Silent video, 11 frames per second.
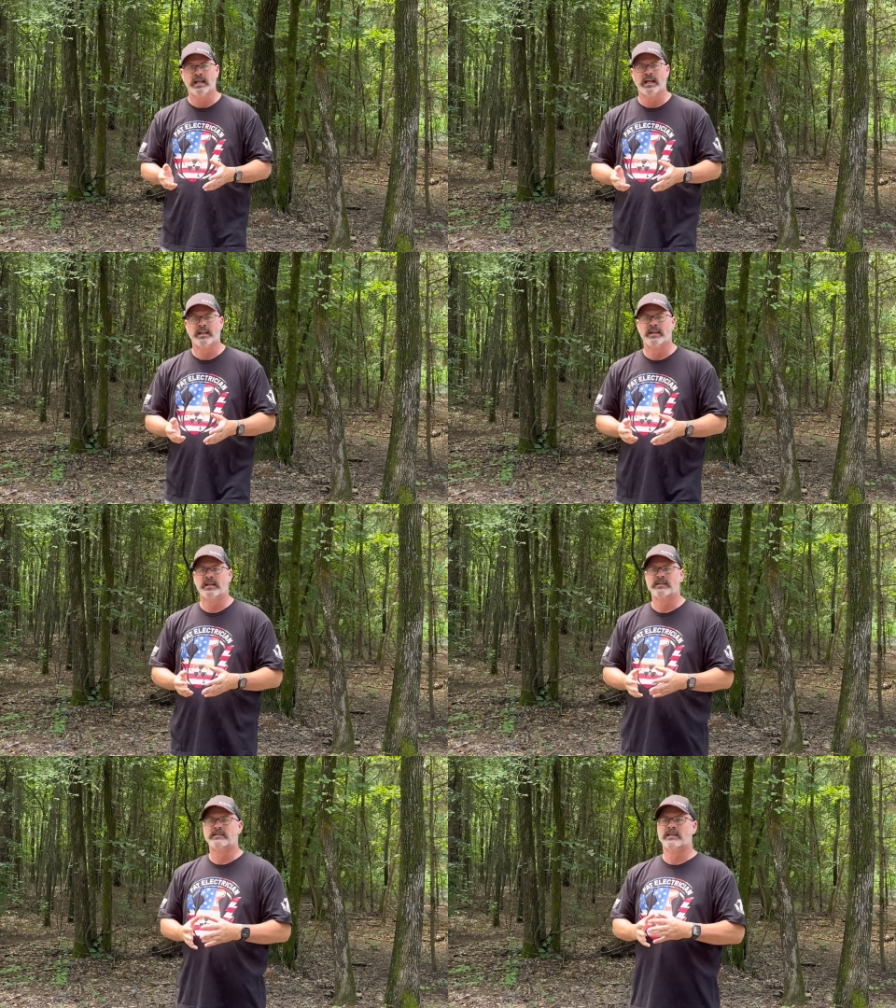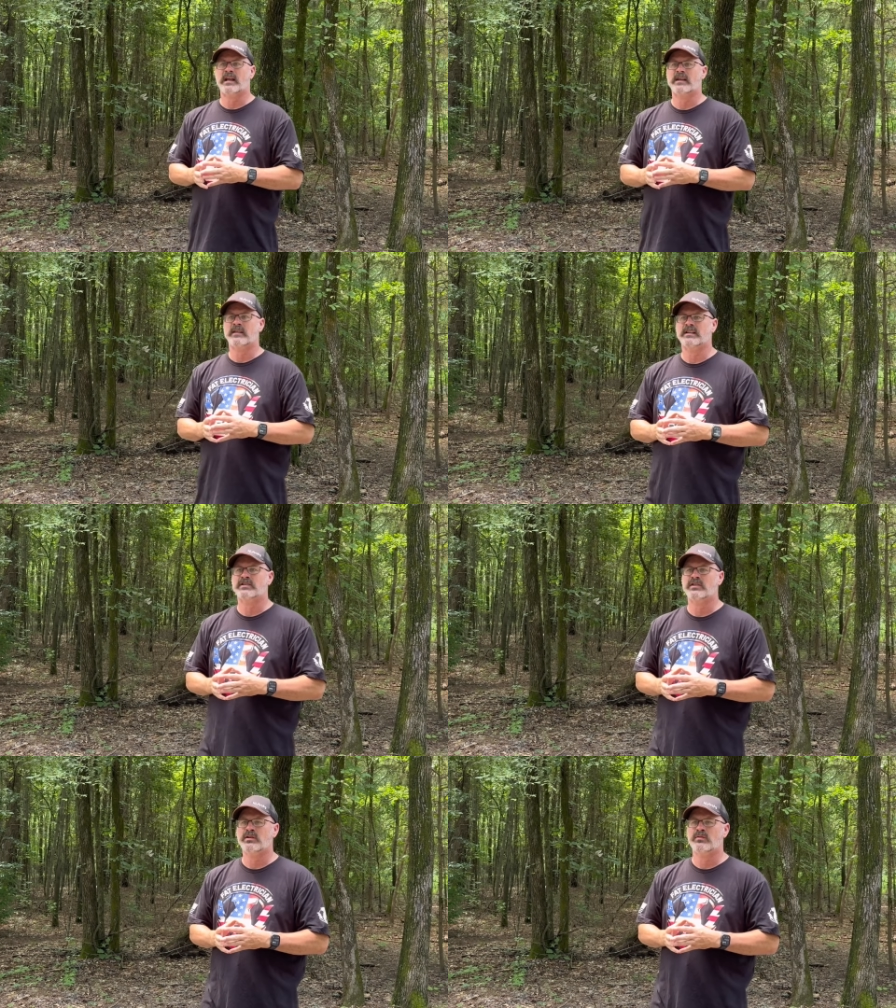and they say that
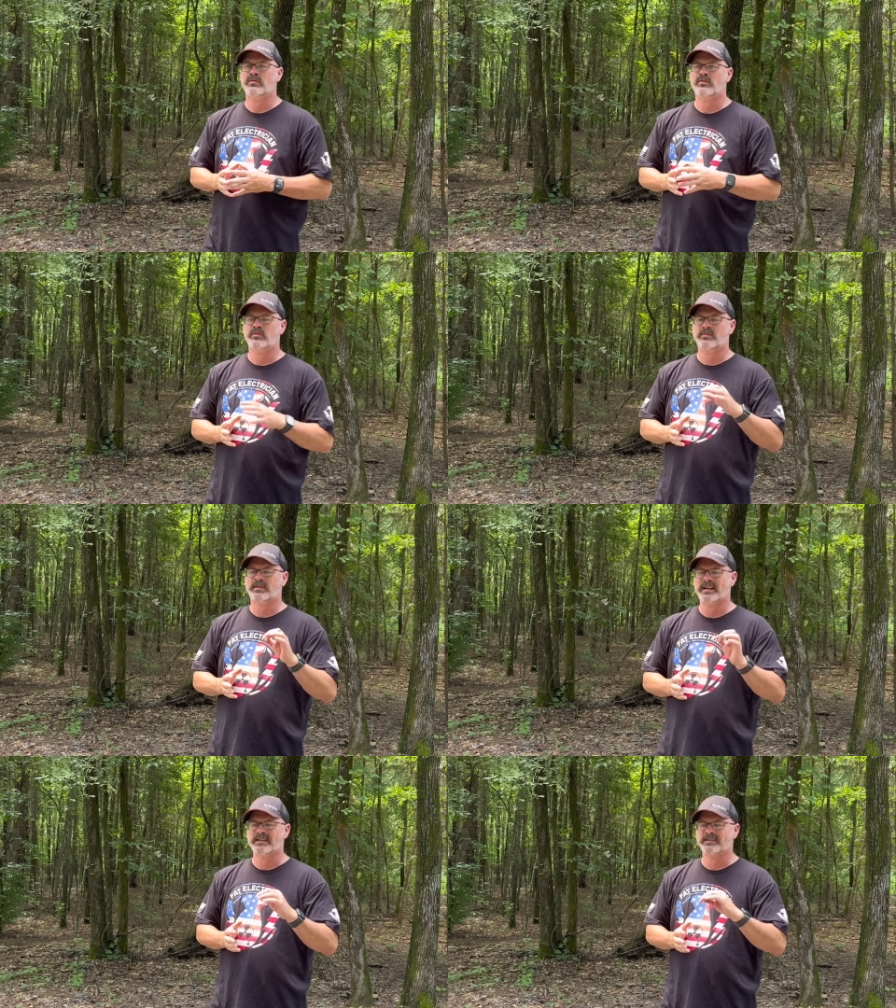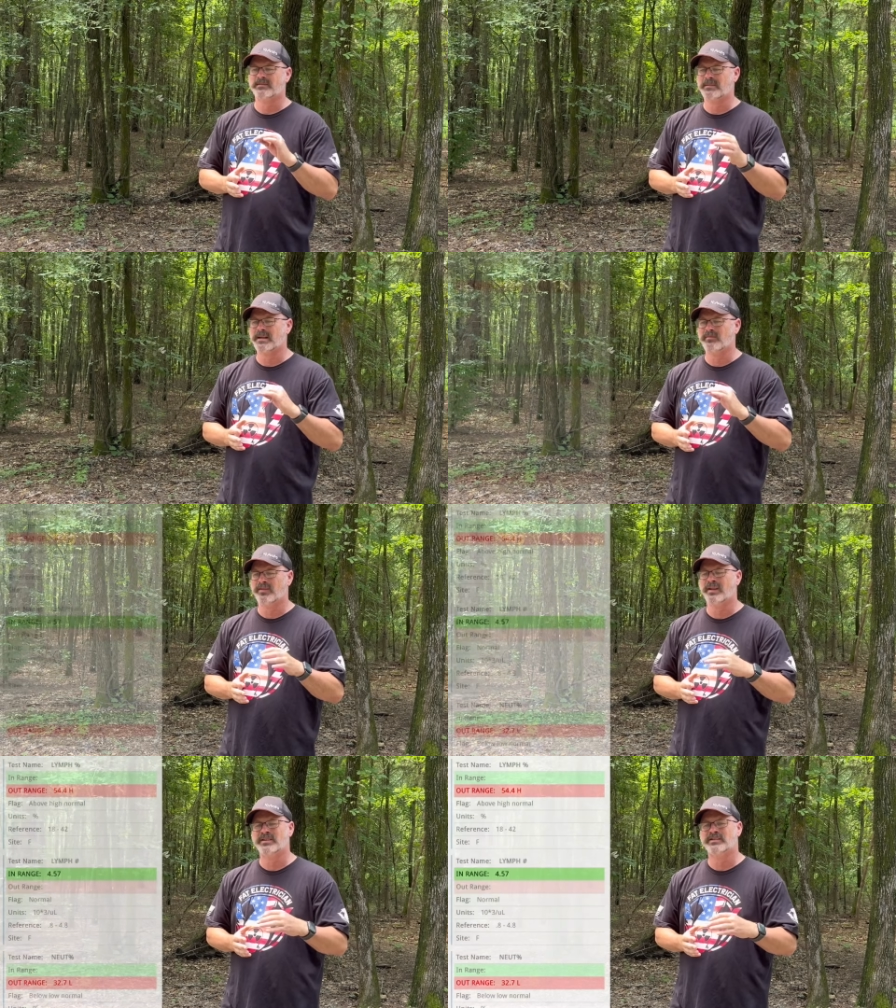two things in my
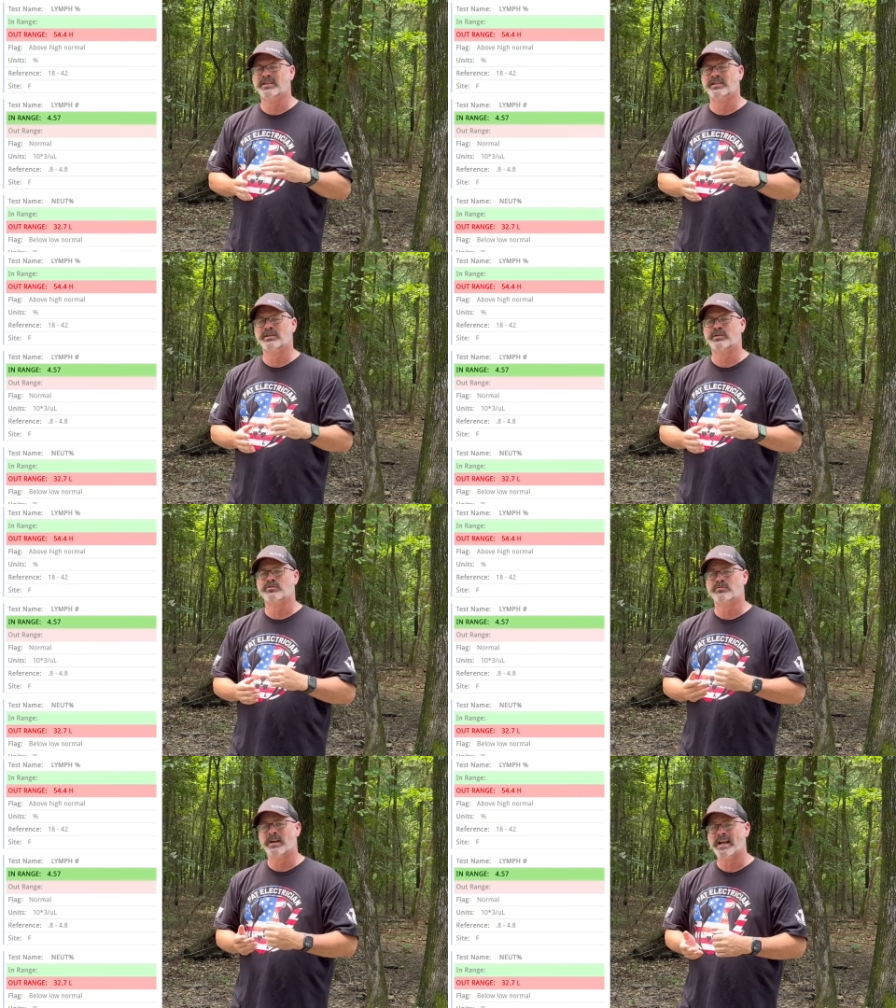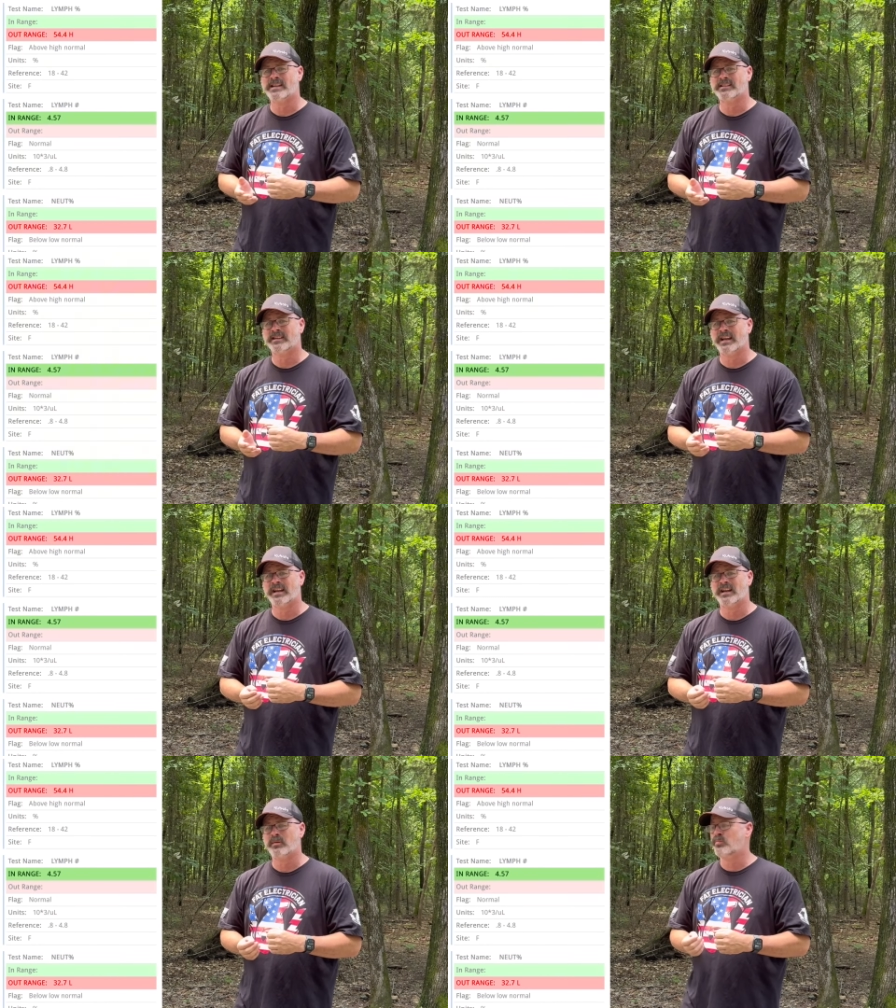blood didn't look right
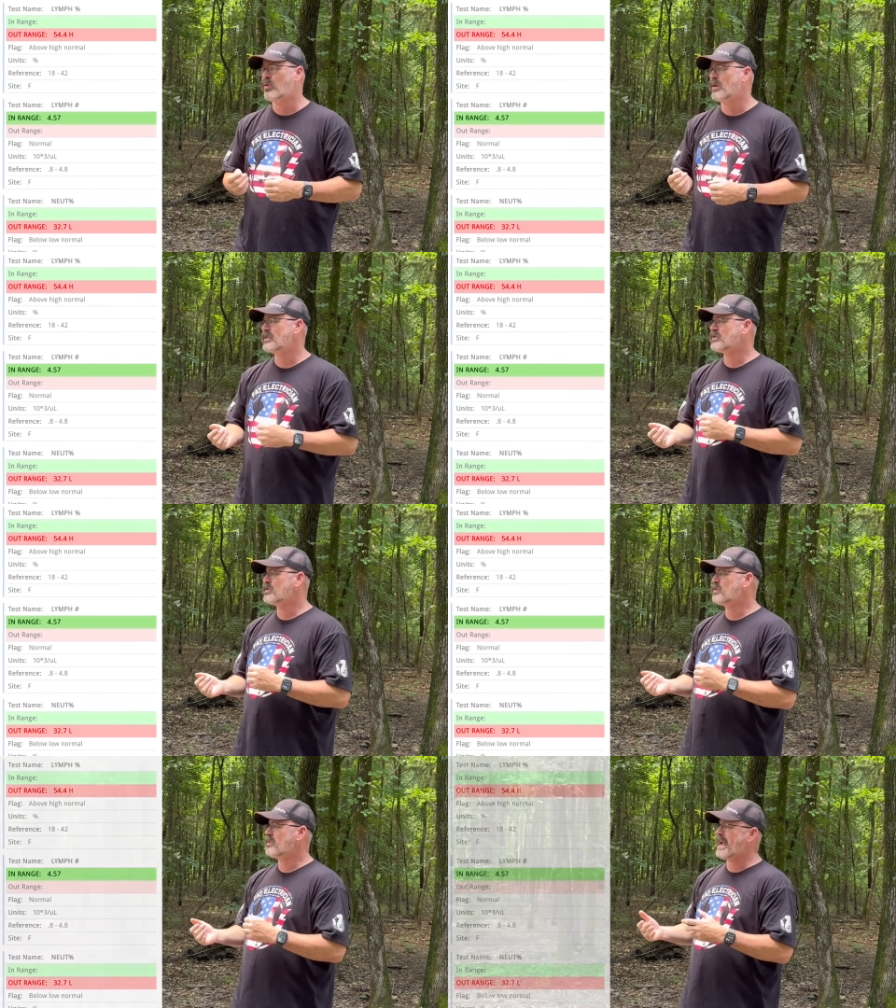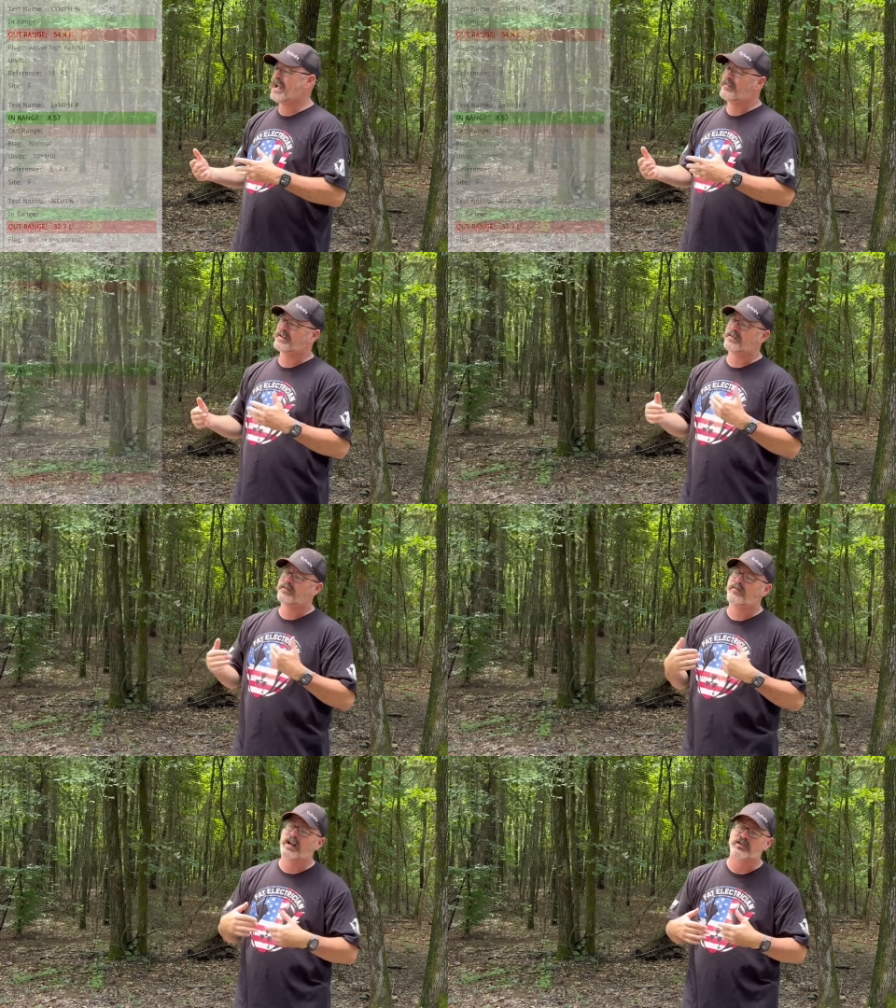and it points to I have an
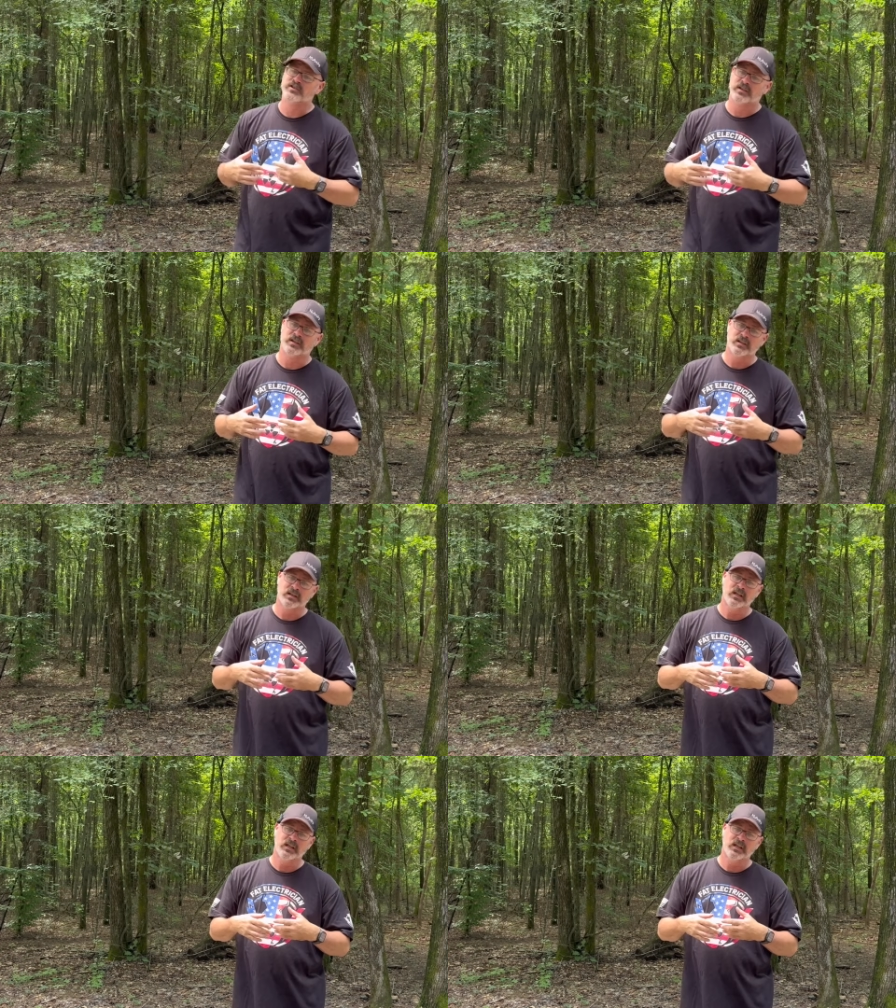infection.